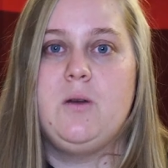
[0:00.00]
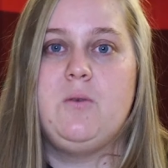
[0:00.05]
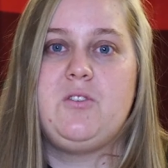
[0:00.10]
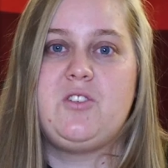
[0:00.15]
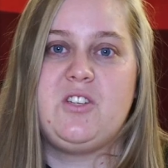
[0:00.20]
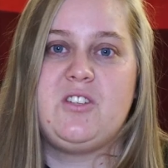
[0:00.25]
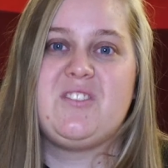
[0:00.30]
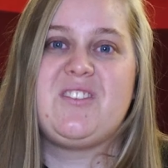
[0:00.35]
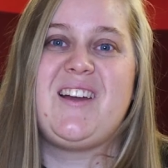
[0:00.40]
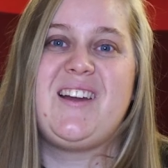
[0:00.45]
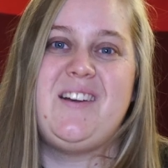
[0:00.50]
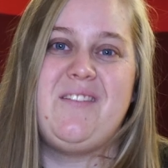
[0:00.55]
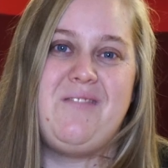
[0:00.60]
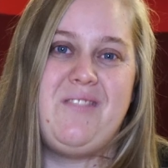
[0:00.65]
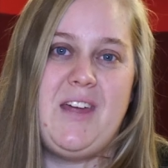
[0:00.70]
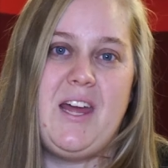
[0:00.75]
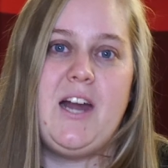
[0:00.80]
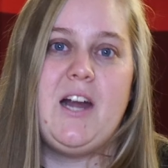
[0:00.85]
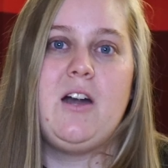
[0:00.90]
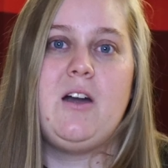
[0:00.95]
It was just kind
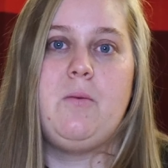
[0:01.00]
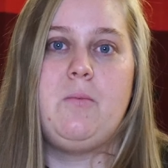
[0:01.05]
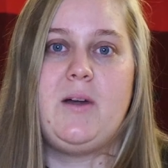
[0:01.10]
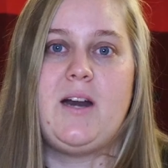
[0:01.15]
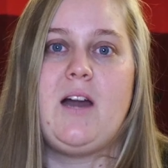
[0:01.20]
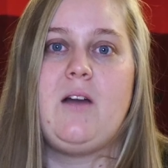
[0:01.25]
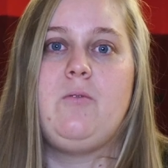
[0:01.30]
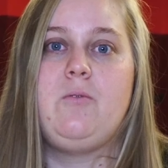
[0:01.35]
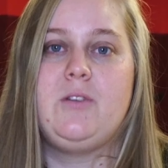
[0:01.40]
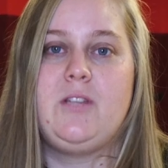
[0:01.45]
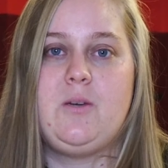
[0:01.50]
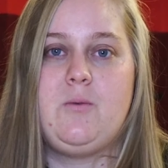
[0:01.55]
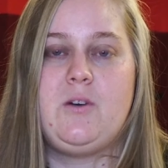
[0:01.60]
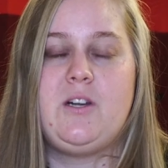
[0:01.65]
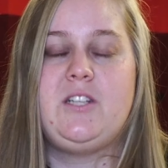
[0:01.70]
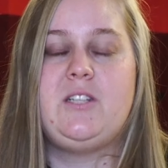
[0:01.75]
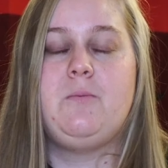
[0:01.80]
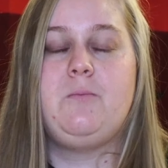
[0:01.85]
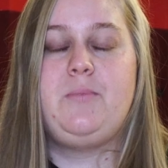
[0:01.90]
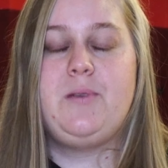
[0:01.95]
of there, but I really
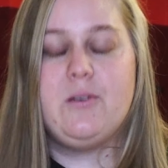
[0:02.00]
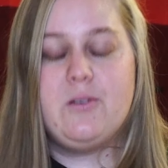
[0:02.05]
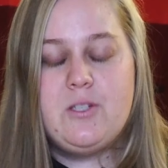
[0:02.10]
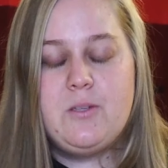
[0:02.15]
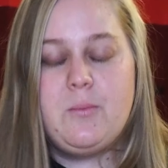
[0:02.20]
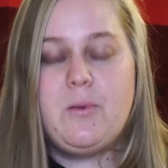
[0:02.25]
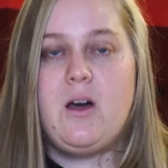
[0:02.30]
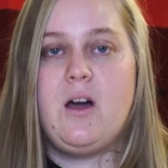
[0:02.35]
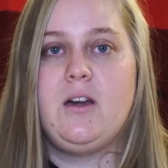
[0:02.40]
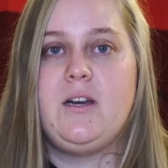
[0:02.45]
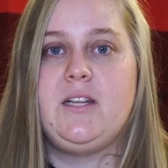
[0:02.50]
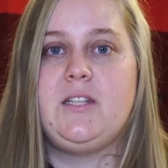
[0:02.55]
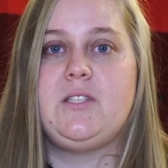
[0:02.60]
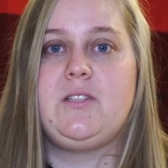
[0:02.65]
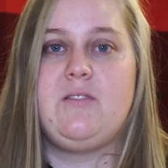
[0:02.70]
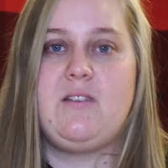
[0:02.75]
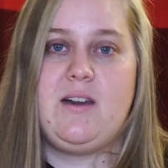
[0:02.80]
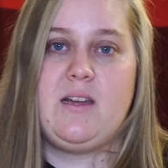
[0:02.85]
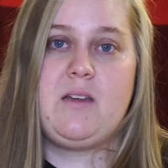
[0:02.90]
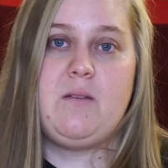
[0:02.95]
wanted to build upon it
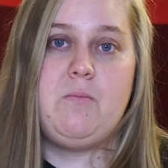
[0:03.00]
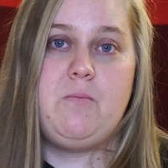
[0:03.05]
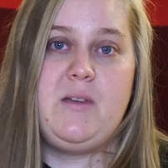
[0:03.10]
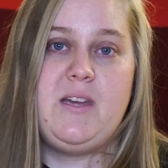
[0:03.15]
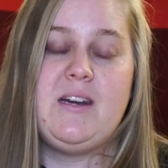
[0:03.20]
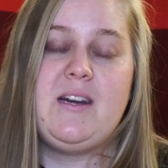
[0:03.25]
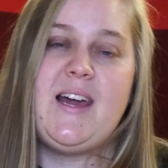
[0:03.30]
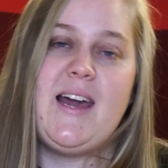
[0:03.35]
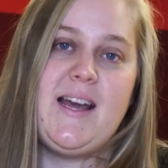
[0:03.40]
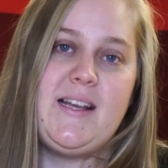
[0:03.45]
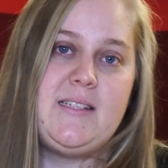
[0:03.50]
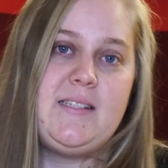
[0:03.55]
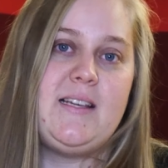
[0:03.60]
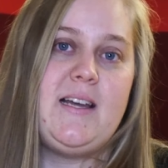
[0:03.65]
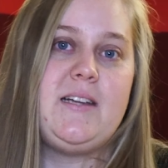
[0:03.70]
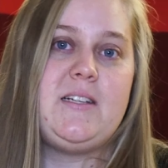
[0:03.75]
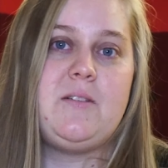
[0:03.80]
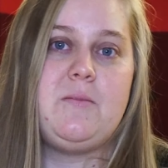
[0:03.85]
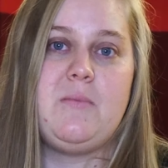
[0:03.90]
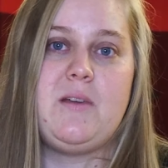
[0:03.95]
so that it can be an
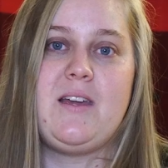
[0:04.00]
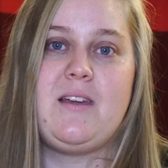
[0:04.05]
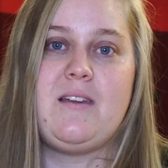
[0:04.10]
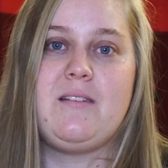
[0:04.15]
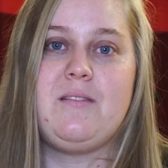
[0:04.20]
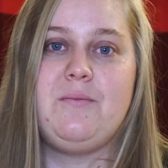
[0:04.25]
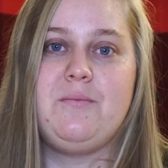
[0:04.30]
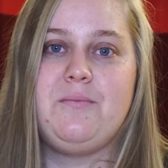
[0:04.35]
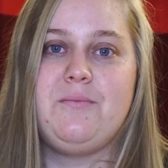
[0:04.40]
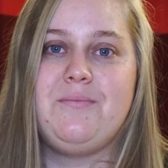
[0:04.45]
asset to me.